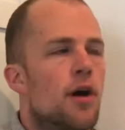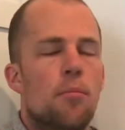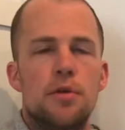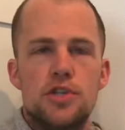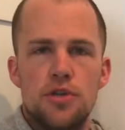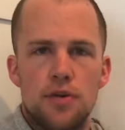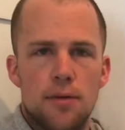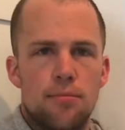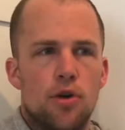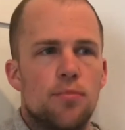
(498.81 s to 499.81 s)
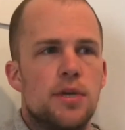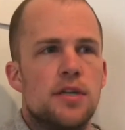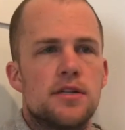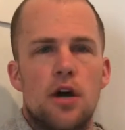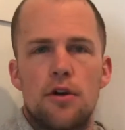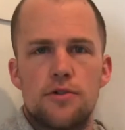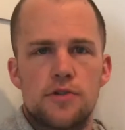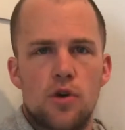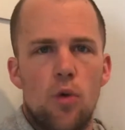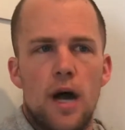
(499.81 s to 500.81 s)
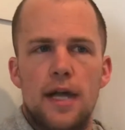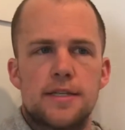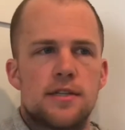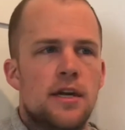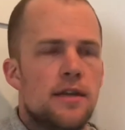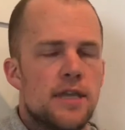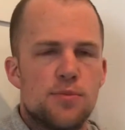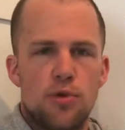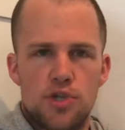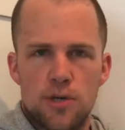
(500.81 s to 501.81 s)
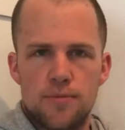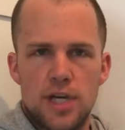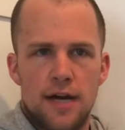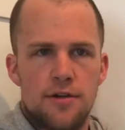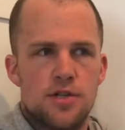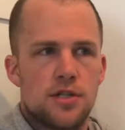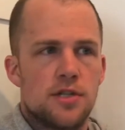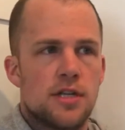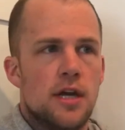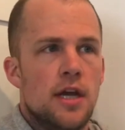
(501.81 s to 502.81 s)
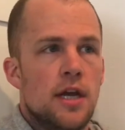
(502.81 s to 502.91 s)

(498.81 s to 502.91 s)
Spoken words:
A bajillion burpees, 100 squats, these push-up challenges.